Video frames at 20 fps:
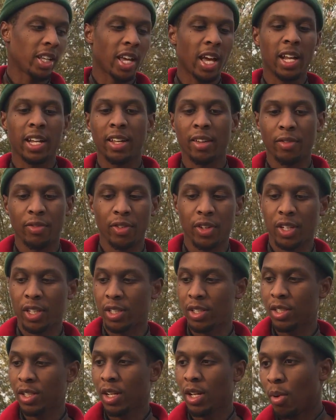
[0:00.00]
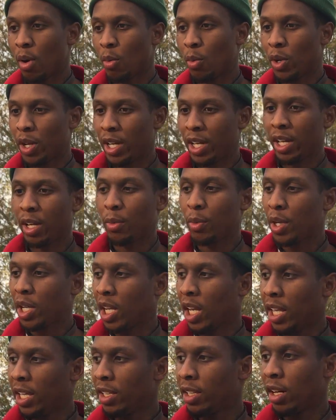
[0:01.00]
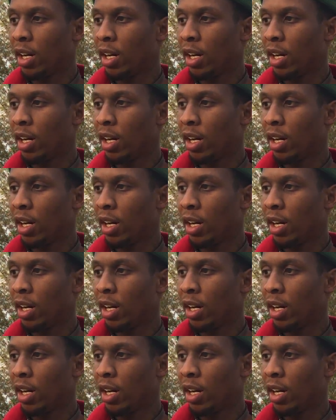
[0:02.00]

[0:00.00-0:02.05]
and got that finished. But we're here, we cleaned